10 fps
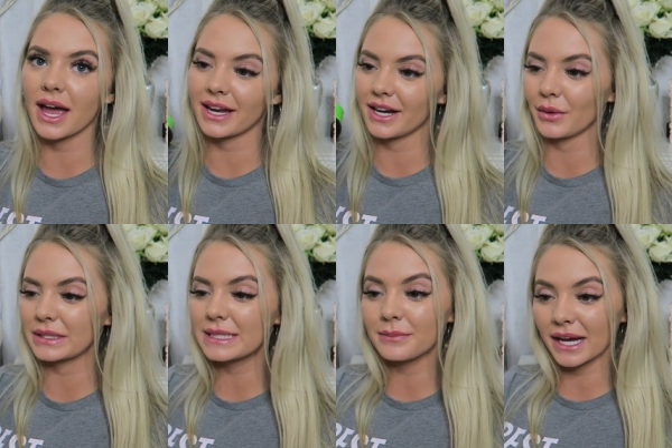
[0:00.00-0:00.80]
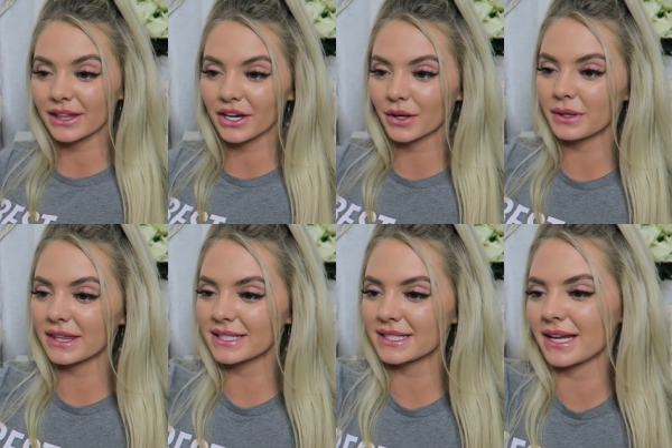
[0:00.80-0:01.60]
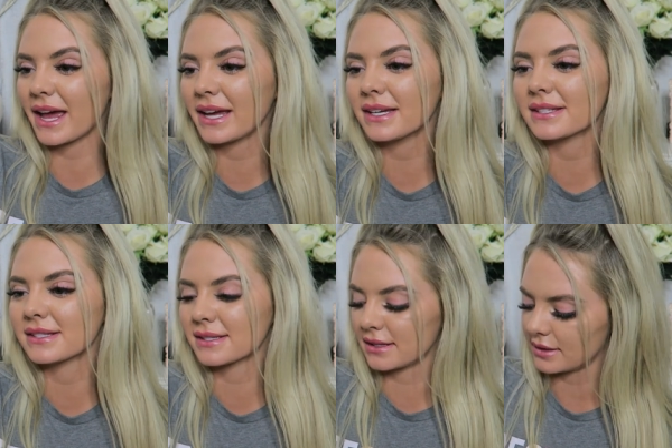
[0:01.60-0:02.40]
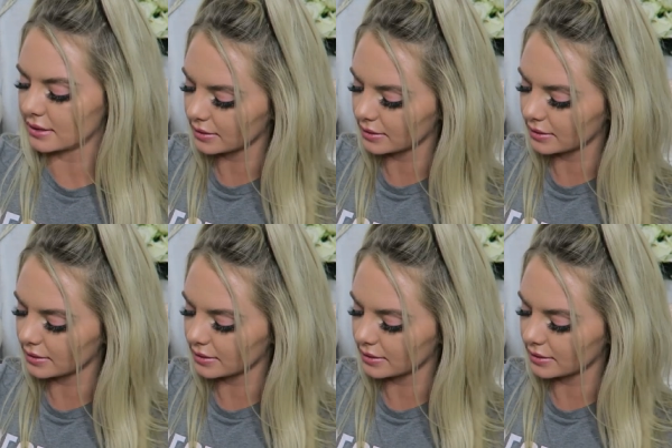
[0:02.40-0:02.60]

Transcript: I cannot wait to bathe her with this next.